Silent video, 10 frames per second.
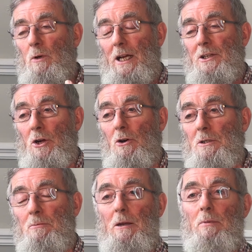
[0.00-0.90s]
I talk
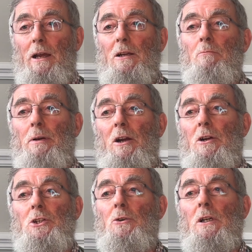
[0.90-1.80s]
to people, I compare
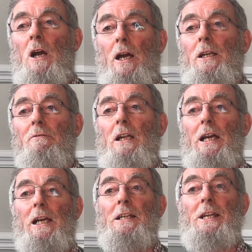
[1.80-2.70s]
it to kind of
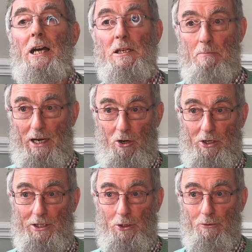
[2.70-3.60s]
like a nightmare,
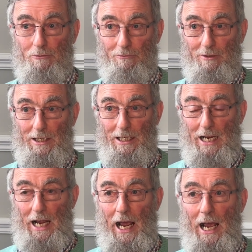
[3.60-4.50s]

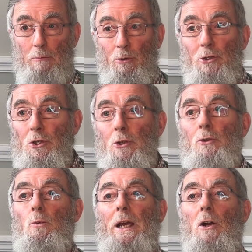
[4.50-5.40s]
but you
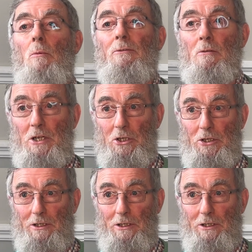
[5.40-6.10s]
don't wake up from it.